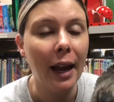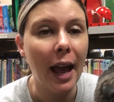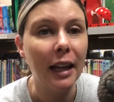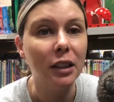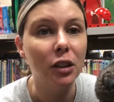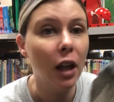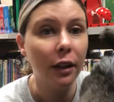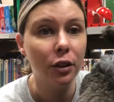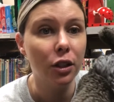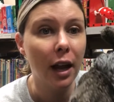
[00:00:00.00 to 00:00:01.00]
and
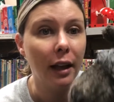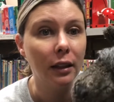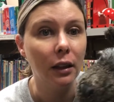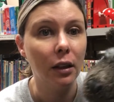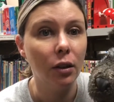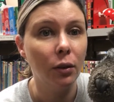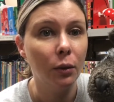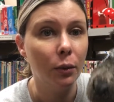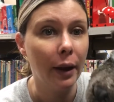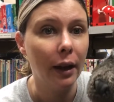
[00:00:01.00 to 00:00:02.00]
lunged at Little
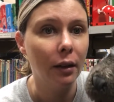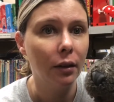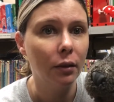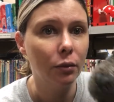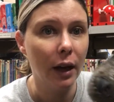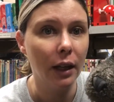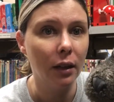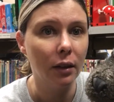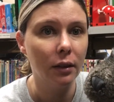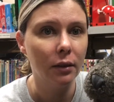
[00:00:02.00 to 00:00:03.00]
Red Riding
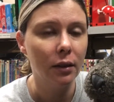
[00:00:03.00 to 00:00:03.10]
Hood.